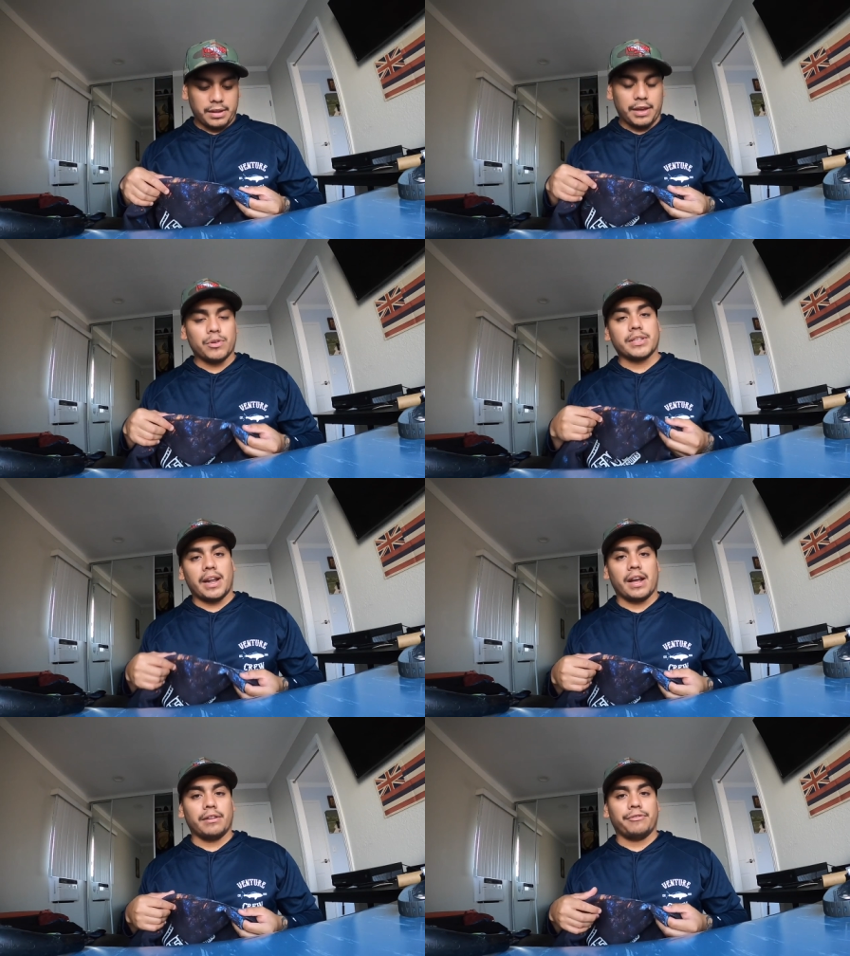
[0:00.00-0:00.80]
it was
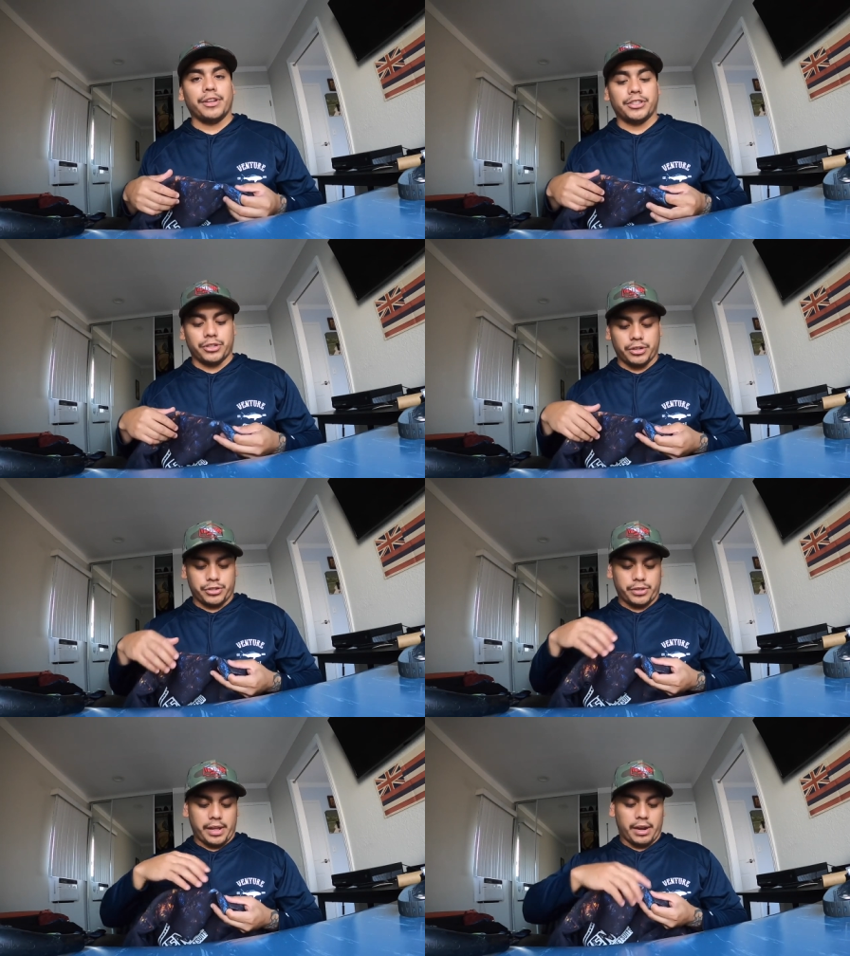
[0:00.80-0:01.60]
an added feature
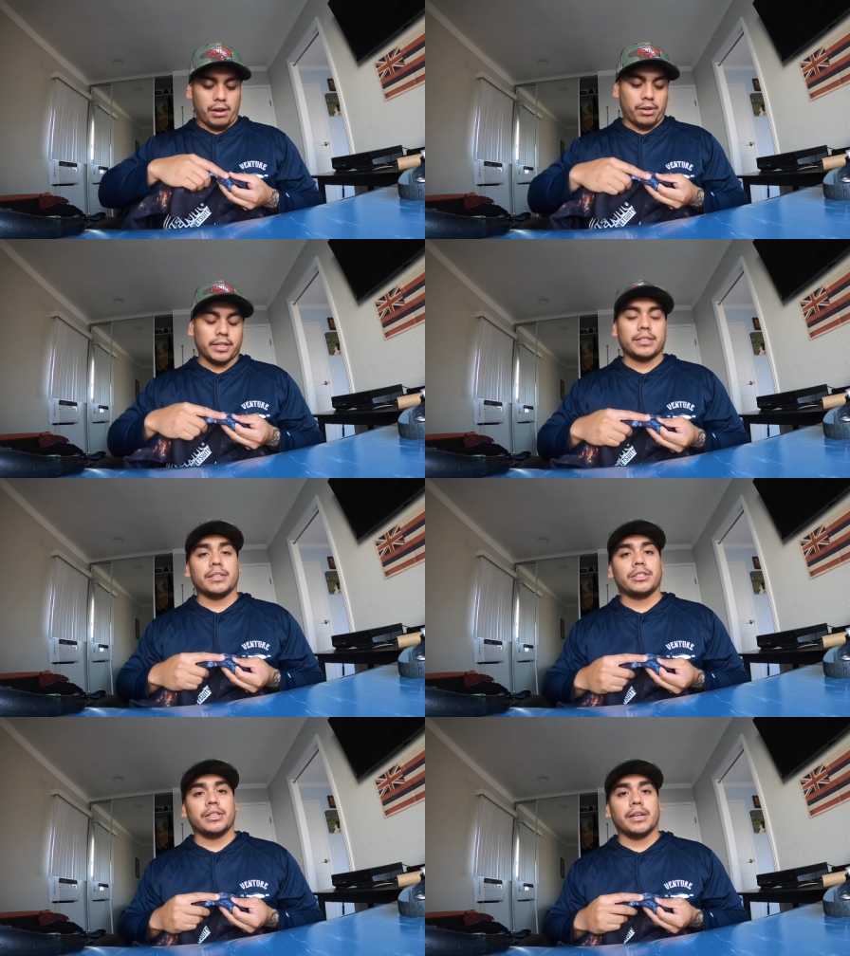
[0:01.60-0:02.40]
so that all the
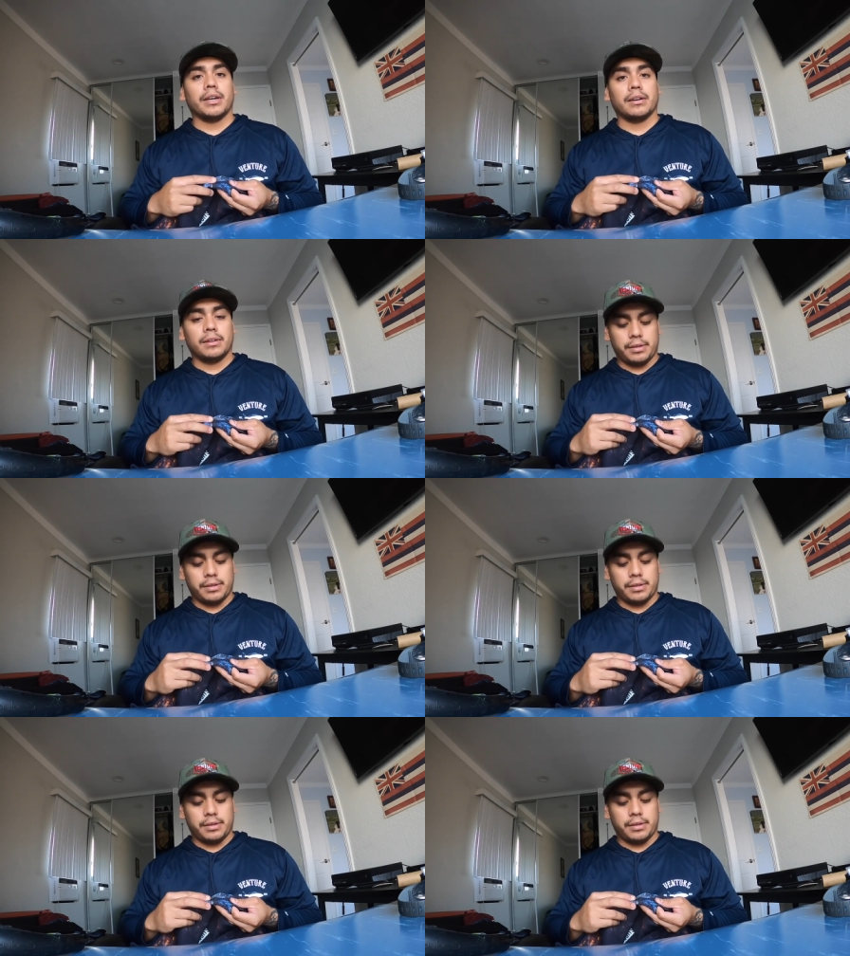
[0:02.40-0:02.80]
stitching